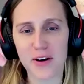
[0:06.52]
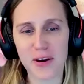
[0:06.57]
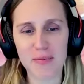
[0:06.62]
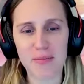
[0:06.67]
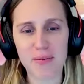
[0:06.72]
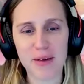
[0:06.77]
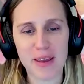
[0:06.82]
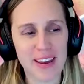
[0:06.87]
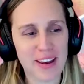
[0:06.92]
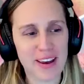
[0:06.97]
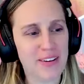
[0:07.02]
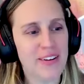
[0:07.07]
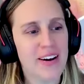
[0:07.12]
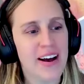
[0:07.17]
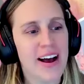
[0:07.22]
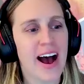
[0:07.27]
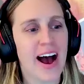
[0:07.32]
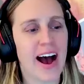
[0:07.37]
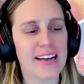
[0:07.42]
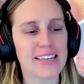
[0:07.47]
from you.
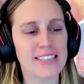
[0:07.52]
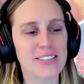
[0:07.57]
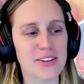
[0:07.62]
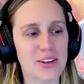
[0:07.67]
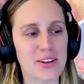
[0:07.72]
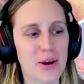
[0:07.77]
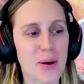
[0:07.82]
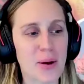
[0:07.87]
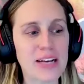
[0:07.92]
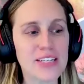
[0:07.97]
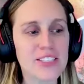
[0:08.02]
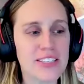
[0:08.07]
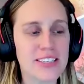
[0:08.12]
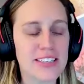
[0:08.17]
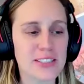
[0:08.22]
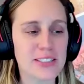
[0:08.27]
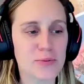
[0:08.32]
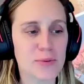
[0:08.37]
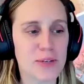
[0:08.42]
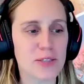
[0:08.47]
Uh, so the question
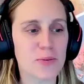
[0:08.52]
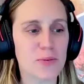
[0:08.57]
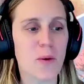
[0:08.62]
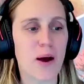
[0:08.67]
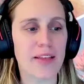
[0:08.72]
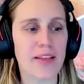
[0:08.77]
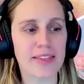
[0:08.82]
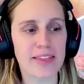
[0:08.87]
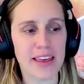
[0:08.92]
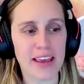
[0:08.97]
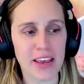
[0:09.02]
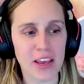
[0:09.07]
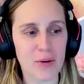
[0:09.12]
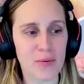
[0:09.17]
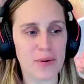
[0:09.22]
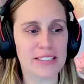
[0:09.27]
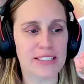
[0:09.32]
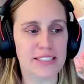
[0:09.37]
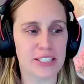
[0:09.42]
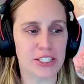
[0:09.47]
is what's one thing you
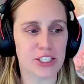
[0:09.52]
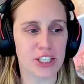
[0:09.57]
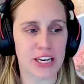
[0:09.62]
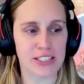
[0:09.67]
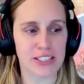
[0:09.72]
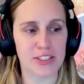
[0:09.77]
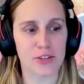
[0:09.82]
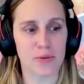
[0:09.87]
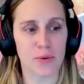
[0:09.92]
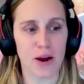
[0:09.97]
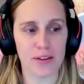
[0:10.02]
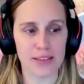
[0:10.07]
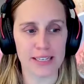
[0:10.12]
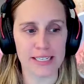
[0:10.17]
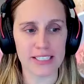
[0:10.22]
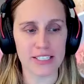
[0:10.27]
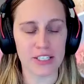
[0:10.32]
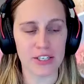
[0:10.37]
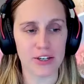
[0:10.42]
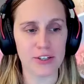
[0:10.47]
would suggest to our
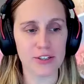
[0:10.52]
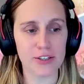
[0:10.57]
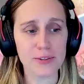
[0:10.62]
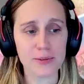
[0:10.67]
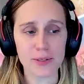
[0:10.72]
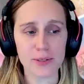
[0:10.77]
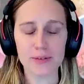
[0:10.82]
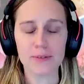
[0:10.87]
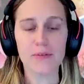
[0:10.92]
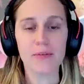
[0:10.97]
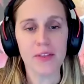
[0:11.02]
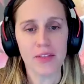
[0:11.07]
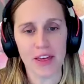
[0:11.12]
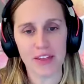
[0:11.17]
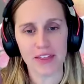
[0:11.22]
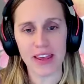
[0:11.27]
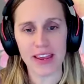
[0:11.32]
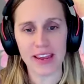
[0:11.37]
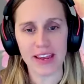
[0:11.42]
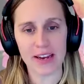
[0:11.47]
listeners that
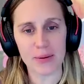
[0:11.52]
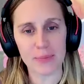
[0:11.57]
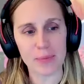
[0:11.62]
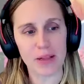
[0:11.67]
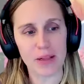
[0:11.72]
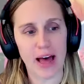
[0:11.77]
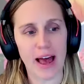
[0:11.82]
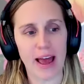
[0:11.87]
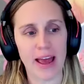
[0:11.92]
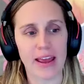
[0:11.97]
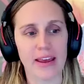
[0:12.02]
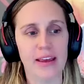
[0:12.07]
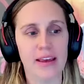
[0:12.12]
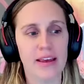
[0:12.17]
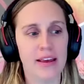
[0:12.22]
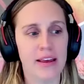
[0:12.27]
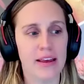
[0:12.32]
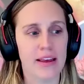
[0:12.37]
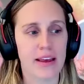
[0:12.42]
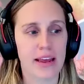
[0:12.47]
they can apply
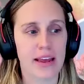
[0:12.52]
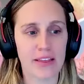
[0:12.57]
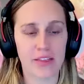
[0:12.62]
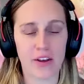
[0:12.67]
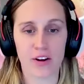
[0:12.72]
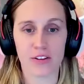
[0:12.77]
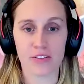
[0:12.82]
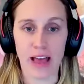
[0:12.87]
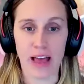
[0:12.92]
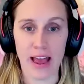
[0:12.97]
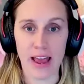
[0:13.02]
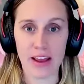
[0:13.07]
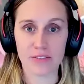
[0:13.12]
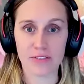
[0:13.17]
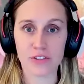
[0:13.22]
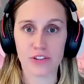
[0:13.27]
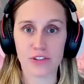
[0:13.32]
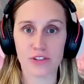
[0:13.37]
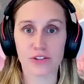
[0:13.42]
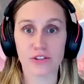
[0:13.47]
in their
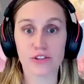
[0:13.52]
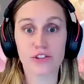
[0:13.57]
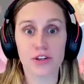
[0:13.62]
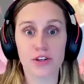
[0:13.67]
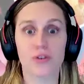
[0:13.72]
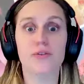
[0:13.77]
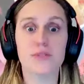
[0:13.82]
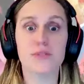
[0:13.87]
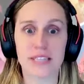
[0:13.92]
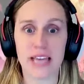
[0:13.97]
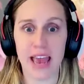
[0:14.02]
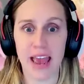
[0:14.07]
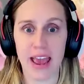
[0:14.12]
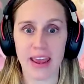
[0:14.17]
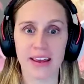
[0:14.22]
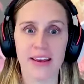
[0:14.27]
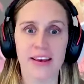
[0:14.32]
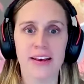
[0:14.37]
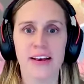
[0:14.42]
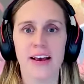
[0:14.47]
lives
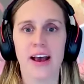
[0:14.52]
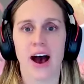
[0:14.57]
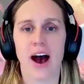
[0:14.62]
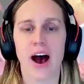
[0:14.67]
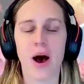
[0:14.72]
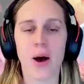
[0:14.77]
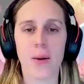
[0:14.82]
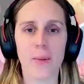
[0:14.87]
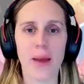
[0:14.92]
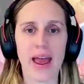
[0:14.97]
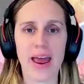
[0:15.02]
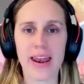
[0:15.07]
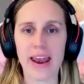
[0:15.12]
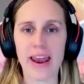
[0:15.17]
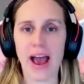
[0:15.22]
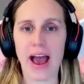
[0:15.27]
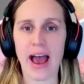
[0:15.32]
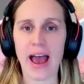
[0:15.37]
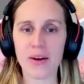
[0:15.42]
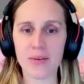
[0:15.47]
today? Um, and
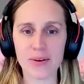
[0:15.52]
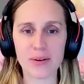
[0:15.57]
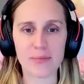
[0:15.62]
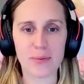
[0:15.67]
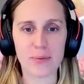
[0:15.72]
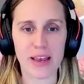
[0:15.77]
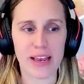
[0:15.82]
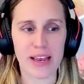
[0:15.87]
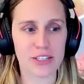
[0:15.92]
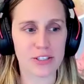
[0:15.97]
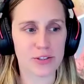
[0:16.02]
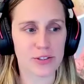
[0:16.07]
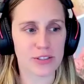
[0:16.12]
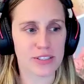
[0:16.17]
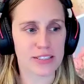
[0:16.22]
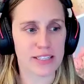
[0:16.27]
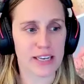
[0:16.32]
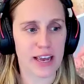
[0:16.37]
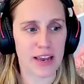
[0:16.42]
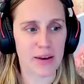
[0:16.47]
I would be
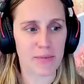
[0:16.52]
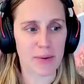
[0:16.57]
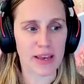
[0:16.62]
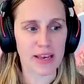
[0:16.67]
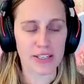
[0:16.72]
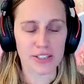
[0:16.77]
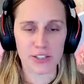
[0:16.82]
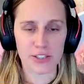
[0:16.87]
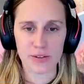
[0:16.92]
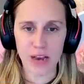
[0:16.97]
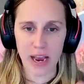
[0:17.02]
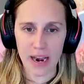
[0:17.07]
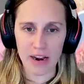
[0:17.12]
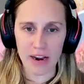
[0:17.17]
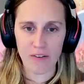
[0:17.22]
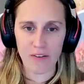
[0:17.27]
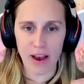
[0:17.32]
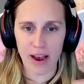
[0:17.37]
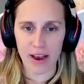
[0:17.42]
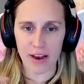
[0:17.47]
interested because you kind of
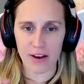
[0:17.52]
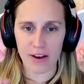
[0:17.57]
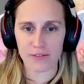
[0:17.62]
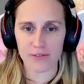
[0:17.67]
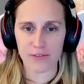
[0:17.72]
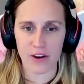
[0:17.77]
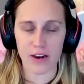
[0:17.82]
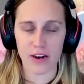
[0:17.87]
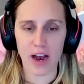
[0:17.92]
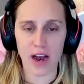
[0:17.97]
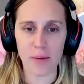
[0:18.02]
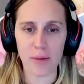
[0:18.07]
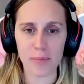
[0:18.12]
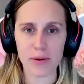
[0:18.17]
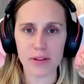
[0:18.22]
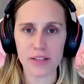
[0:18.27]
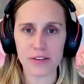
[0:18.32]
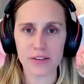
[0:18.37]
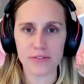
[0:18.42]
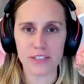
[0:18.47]
have a
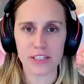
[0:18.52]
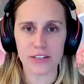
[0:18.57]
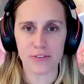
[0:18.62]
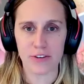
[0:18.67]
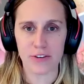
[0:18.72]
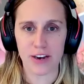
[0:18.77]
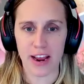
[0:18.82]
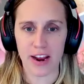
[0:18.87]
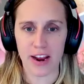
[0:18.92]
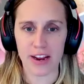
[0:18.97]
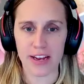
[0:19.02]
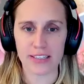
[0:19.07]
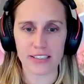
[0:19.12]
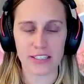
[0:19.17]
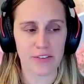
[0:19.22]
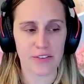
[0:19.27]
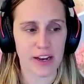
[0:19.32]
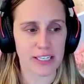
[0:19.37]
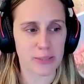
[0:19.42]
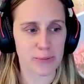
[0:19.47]
couple of different areas
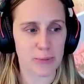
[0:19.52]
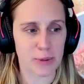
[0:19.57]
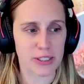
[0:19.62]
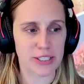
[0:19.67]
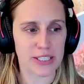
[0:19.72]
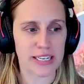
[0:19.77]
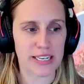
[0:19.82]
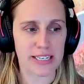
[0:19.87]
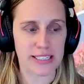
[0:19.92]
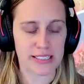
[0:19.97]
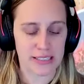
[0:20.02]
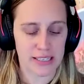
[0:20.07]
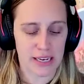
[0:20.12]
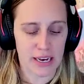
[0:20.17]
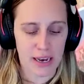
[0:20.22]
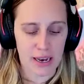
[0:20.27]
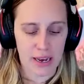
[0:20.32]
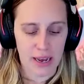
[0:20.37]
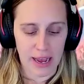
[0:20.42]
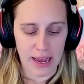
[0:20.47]
of expertise
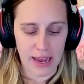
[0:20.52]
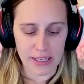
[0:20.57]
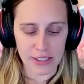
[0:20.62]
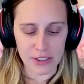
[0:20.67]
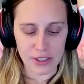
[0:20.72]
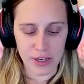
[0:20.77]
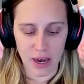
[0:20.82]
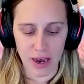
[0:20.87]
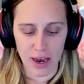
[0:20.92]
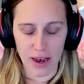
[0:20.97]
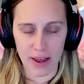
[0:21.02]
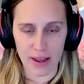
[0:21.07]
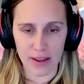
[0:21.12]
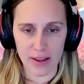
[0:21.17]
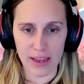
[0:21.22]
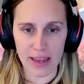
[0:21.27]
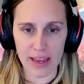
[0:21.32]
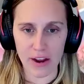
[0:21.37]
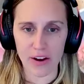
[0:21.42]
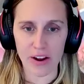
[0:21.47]
and uh,
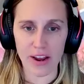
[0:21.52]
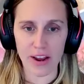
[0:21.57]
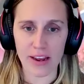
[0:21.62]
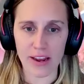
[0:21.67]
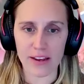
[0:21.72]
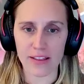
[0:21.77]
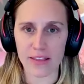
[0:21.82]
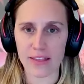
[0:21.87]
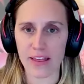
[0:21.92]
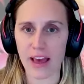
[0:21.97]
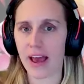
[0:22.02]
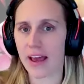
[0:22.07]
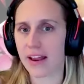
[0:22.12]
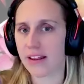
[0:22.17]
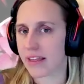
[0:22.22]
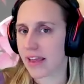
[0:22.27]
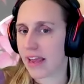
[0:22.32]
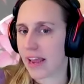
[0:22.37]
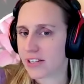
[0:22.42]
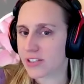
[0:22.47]
hearing that
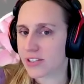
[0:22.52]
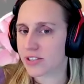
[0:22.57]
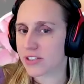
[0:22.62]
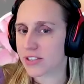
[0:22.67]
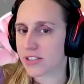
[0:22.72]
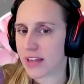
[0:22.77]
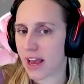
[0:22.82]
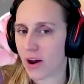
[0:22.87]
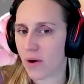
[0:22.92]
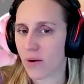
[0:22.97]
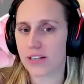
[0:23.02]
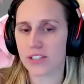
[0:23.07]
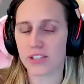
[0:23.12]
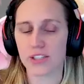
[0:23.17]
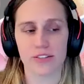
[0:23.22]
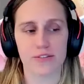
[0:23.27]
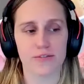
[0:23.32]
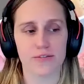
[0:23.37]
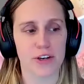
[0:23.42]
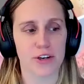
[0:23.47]
the answer to that
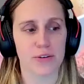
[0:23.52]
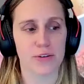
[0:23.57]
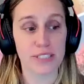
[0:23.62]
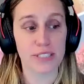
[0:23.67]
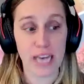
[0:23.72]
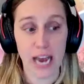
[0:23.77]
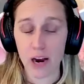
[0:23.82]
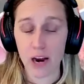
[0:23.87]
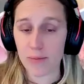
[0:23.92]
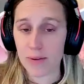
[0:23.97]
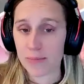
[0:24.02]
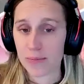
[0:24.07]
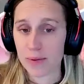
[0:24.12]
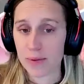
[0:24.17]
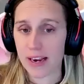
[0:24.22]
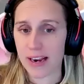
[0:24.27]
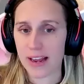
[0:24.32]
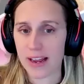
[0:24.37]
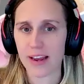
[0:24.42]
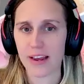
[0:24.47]
question for retirement
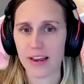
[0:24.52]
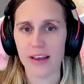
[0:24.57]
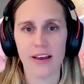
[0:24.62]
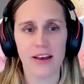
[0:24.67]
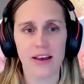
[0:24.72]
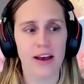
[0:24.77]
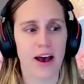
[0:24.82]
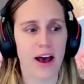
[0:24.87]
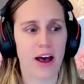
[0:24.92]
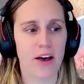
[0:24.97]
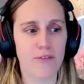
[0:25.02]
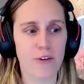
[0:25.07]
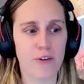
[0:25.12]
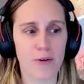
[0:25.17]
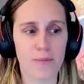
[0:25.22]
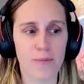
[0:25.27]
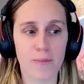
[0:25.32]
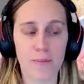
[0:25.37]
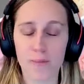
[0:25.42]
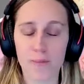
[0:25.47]
planning, uh,
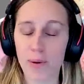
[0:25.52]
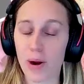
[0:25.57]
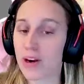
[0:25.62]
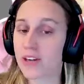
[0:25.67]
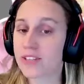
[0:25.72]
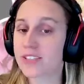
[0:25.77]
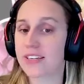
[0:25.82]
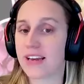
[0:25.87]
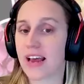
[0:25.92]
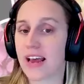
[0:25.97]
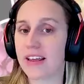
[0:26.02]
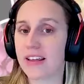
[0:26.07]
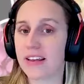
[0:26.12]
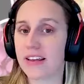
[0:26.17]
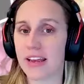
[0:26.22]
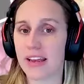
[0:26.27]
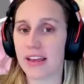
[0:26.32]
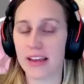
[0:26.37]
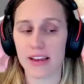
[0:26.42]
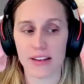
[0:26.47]
for
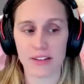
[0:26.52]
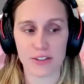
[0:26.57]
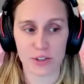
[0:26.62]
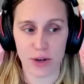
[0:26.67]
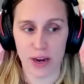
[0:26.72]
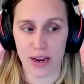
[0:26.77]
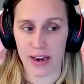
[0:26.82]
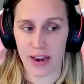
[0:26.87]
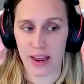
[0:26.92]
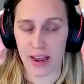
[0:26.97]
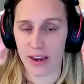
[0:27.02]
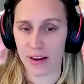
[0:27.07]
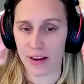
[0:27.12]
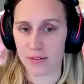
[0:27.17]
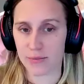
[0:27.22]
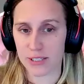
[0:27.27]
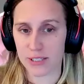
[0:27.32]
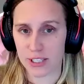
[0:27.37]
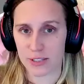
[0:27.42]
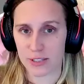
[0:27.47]
personality training,
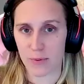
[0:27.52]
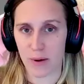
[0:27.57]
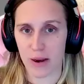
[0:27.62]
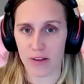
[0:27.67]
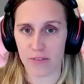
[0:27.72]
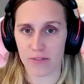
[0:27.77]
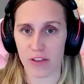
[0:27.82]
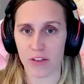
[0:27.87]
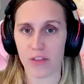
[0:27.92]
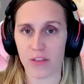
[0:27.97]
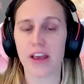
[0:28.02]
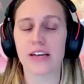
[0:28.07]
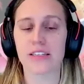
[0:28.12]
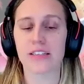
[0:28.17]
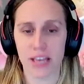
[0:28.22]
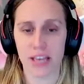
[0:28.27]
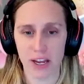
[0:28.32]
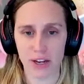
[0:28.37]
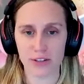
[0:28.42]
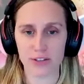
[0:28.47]
which is one of the things
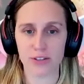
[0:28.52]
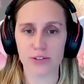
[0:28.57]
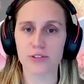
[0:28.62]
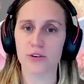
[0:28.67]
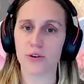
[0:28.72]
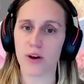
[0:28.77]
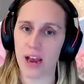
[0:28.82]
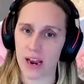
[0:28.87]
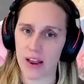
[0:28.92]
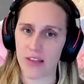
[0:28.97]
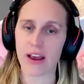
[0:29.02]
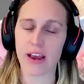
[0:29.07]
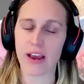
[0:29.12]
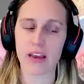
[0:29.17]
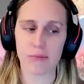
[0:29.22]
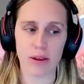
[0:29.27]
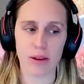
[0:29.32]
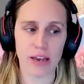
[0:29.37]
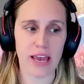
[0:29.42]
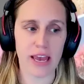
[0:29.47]
that you do. So, kind of that
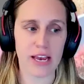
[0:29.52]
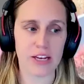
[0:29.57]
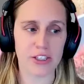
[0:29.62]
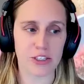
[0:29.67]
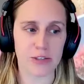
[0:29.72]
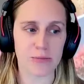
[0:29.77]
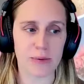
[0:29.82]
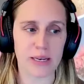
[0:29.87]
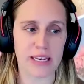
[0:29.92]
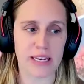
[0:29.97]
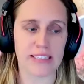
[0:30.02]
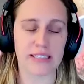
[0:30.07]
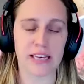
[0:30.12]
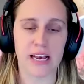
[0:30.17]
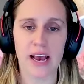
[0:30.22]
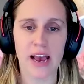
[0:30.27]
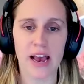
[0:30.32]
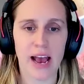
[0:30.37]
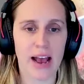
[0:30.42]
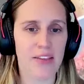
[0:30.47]
communication piece,
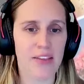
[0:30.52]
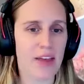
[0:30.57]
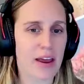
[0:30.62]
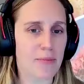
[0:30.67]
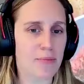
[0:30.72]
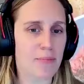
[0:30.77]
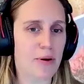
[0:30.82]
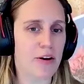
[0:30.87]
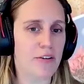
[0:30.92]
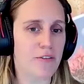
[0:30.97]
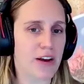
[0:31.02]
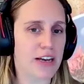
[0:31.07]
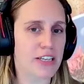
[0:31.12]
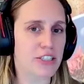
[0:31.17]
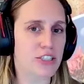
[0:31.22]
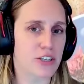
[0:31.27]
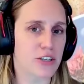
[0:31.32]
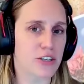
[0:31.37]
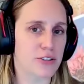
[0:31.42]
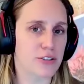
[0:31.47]
and then
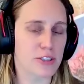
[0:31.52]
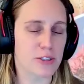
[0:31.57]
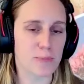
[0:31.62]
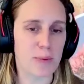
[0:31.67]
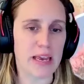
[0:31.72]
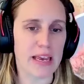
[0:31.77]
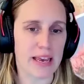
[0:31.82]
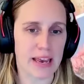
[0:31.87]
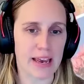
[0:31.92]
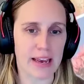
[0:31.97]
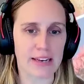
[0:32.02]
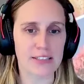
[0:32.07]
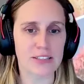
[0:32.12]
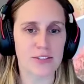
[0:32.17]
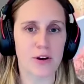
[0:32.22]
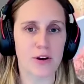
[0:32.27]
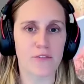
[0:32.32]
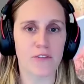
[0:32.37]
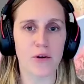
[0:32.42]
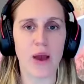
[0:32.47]
professional speaking. So,
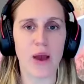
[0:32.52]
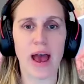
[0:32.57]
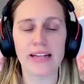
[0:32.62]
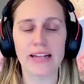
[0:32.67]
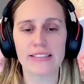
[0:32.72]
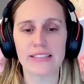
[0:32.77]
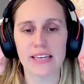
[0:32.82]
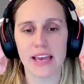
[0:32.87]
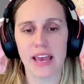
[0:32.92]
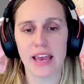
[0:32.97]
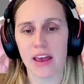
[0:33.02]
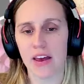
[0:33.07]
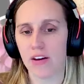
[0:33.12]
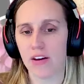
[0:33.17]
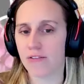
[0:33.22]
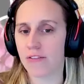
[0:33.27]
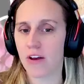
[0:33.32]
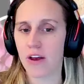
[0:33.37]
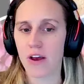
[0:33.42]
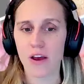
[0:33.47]
if you had to
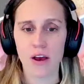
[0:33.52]
give